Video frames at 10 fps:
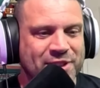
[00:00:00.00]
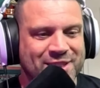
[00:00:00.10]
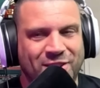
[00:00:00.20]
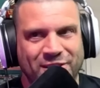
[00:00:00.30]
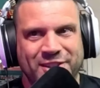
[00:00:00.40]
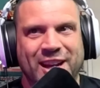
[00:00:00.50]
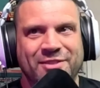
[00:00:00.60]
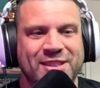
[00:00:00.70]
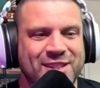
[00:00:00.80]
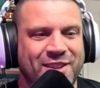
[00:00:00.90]
So all the
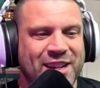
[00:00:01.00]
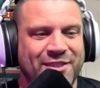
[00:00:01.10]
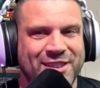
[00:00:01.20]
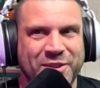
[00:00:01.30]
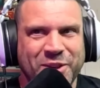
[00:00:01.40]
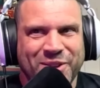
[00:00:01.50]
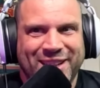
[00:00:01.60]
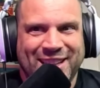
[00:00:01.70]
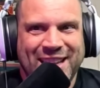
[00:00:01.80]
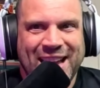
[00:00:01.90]
diamonds on me, kind of like, ooh, look
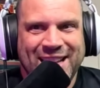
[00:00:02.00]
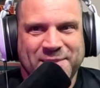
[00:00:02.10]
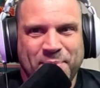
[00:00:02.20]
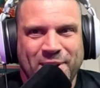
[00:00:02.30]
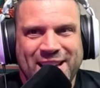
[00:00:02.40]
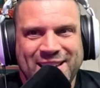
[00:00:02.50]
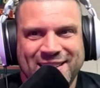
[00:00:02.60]
at that. That's pretty.